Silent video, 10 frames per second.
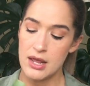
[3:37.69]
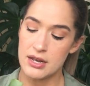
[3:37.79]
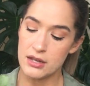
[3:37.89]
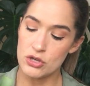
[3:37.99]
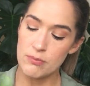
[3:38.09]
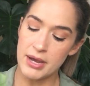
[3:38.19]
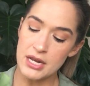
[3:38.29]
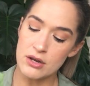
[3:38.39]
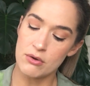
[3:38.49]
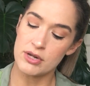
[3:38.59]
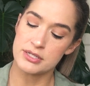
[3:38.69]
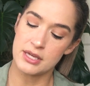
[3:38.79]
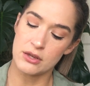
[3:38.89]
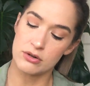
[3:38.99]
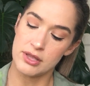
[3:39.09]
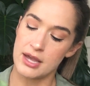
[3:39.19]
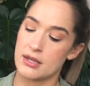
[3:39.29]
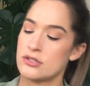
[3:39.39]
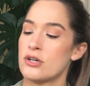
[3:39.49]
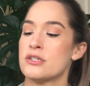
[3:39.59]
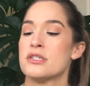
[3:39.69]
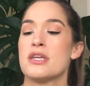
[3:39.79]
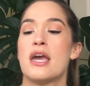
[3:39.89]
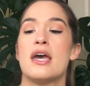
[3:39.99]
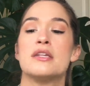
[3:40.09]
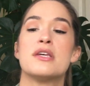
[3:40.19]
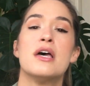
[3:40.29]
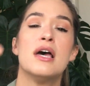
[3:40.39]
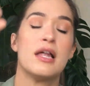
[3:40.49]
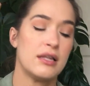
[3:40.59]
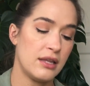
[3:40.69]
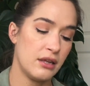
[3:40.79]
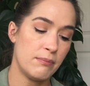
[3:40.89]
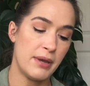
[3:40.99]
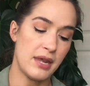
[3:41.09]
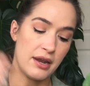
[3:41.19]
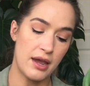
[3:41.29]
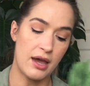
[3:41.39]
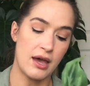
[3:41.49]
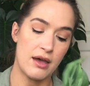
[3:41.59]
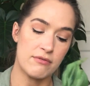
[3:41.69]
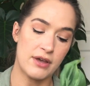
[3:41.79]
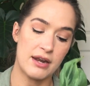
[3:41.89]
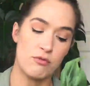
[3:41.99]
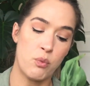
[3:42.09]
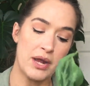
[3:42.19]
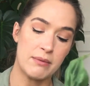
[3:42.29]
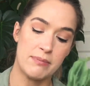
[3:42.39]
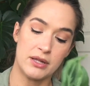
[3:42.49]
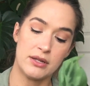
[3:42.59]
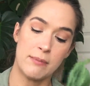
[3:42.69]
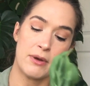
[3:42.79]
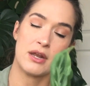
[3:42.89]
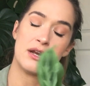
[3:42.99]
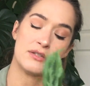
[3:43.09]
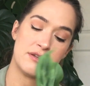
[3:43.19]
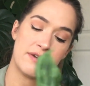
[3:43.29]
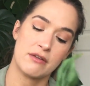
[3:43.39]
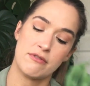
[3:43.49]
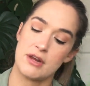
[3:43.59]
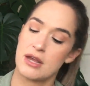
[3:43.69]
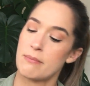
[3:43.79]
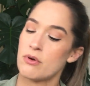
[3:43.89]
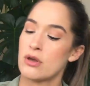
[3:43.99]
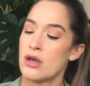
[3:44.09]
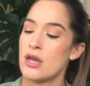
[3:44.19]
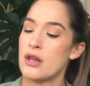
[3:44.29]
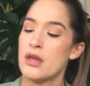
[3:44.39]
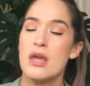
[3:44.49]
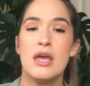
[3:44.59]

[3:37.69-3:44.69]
Now you might notice that your leca starts to get a little bit of kind of white buildup on it. I'll see if I can find a couple good.